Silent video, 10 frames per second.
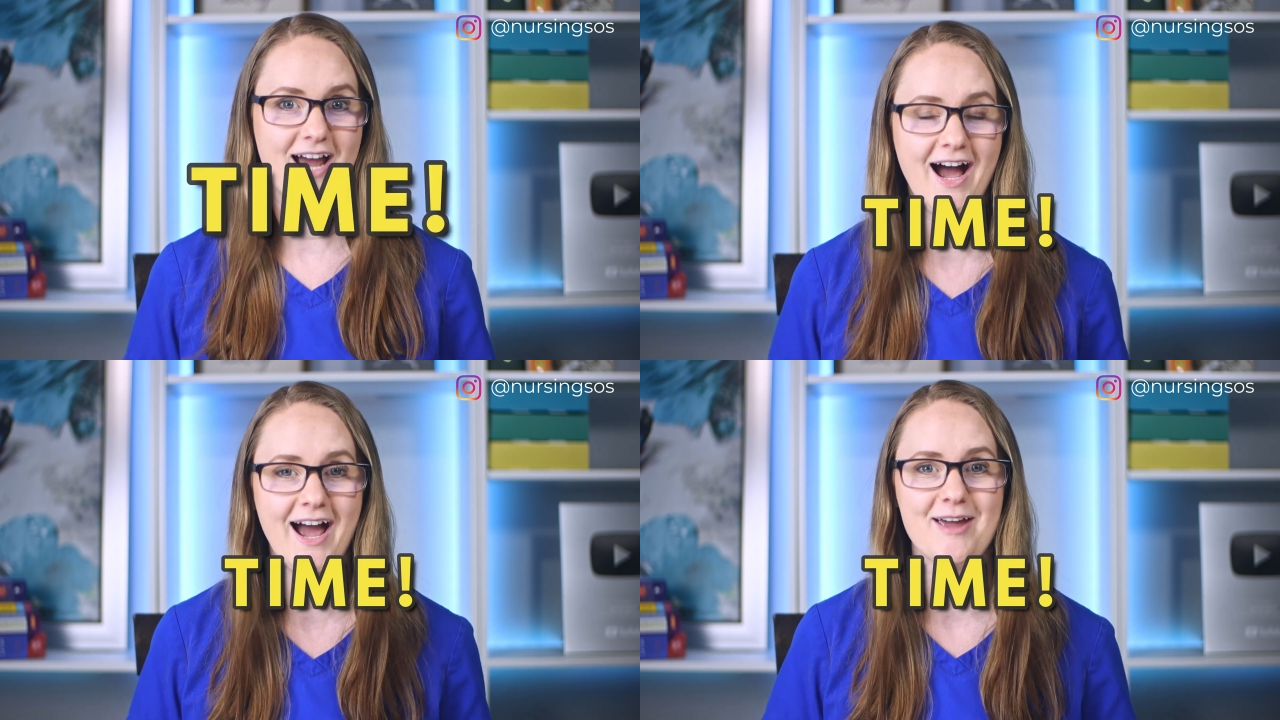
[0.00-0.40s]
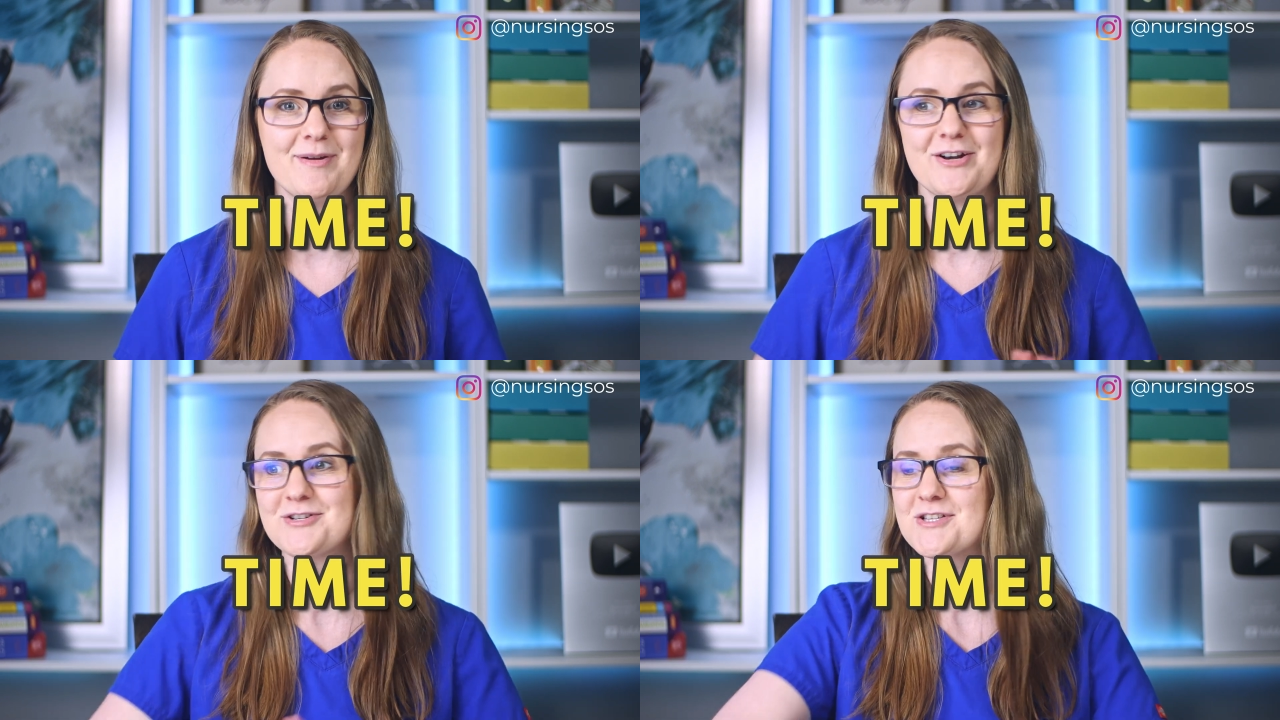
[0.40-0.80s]
time
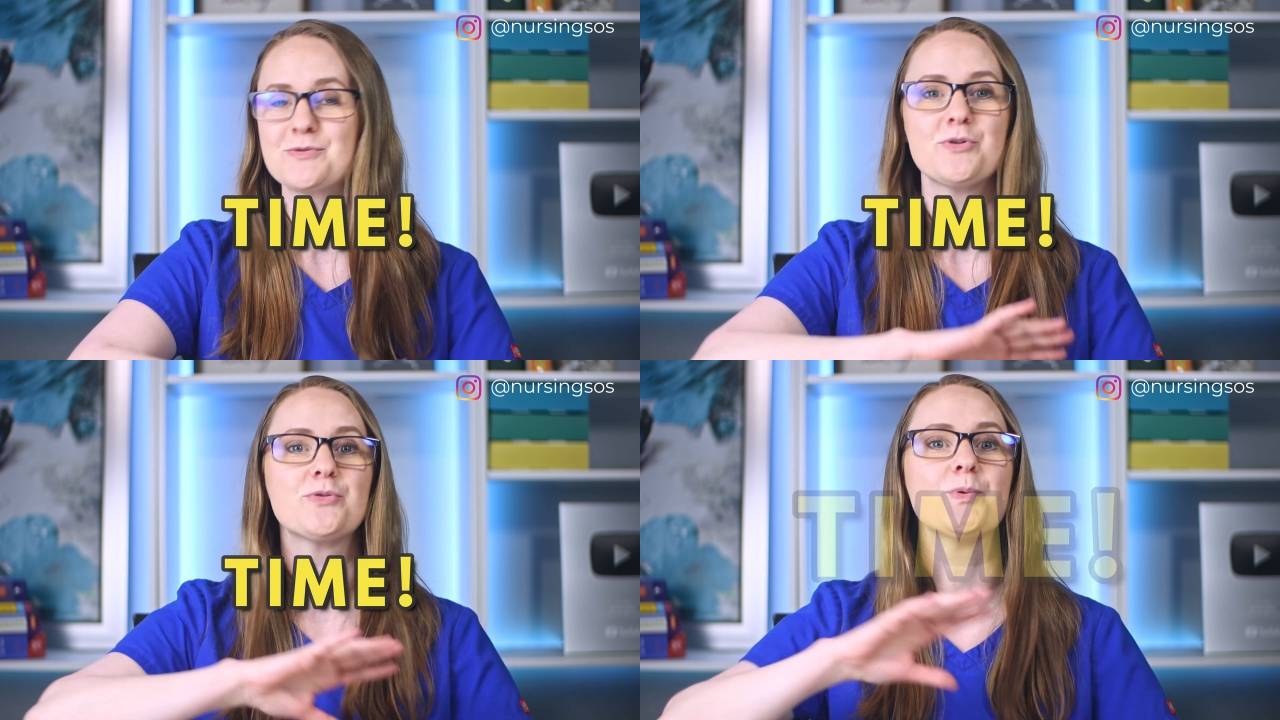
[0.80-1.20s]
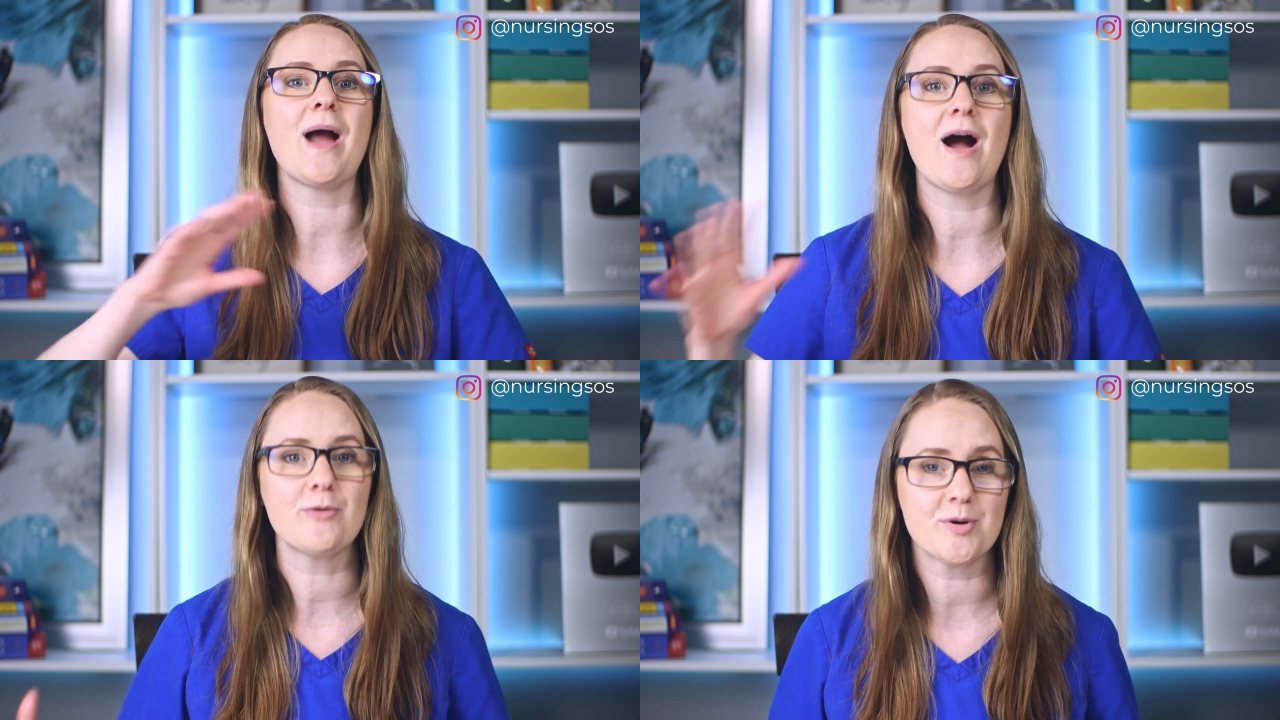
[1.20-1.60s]
in nursing school
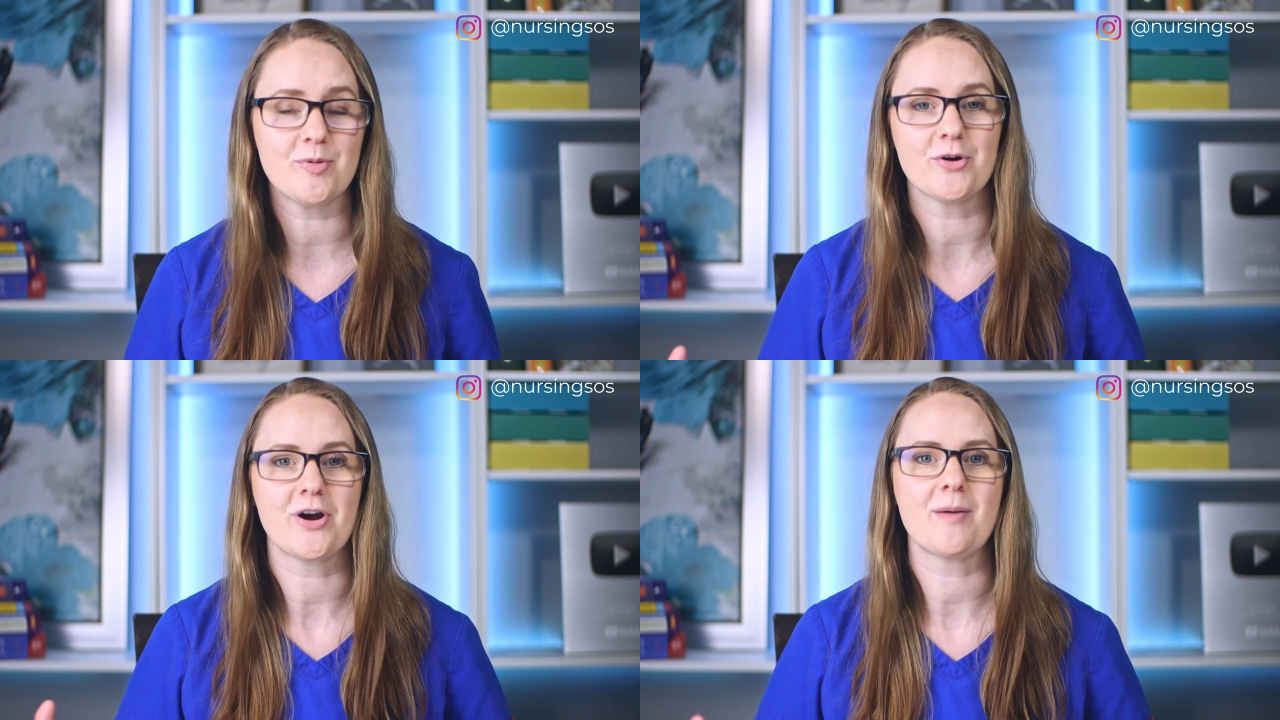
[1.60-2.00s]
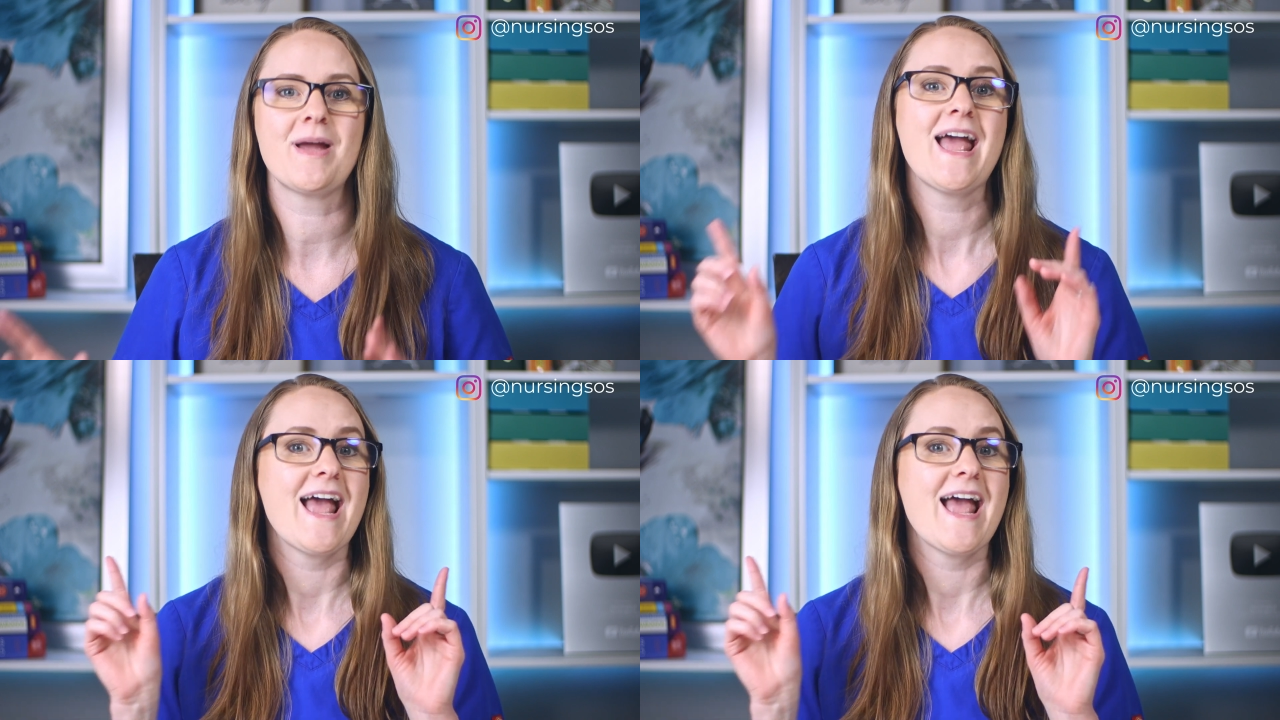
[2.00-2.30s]
throughout your program